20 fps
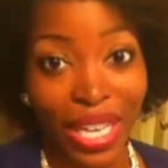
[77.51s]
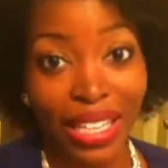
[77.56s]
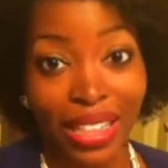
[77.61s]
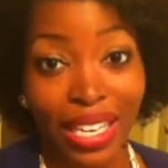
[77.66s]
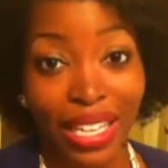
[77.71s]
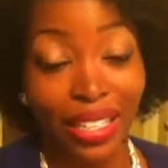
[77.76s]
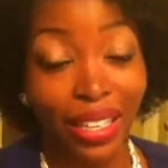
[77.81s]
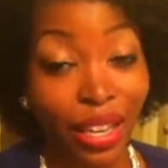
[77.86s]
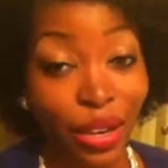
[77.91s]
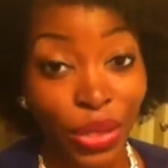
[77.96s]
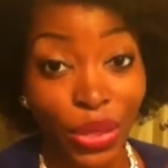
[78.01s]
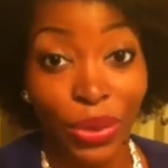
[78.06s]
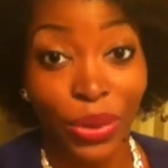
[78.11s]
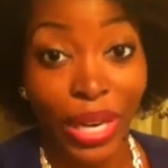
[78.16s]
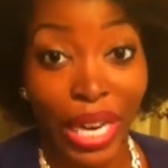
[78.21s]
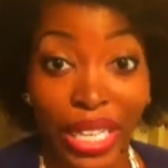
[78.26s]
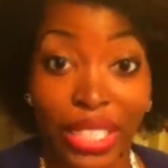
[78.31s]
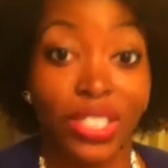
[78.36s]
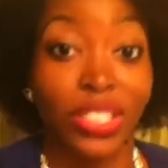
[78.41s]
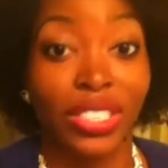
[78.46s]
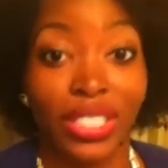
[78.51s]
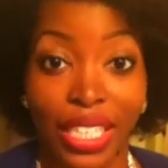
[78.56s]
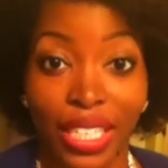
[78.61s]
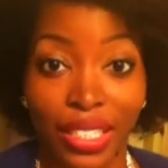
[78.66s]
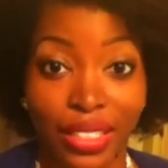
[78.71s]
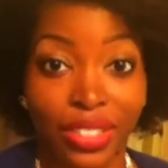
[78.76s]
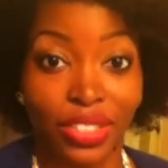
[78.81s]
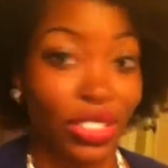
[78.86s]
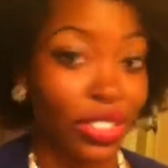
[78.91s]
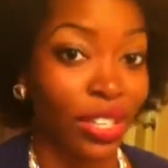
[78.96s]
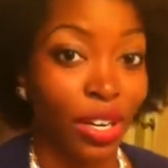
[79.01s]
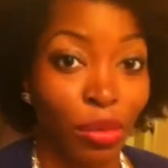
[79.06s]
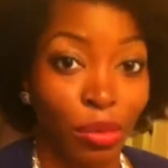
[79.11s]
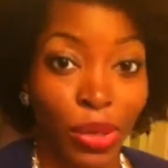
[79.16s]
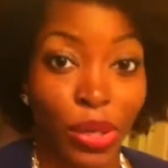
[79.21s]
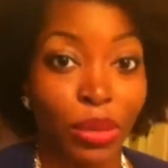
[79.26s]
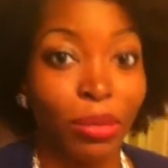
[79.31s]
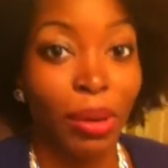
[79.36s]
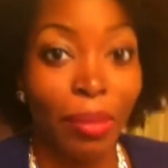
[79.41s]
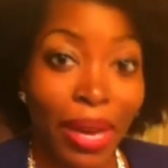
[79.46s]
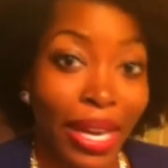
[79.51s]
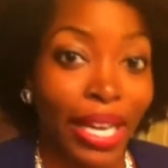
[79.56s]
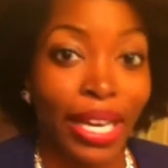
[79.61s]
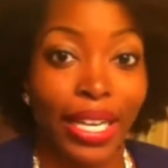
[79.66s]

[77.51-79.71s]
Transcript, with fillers: and then year 3. I just think it's just gonna blow me.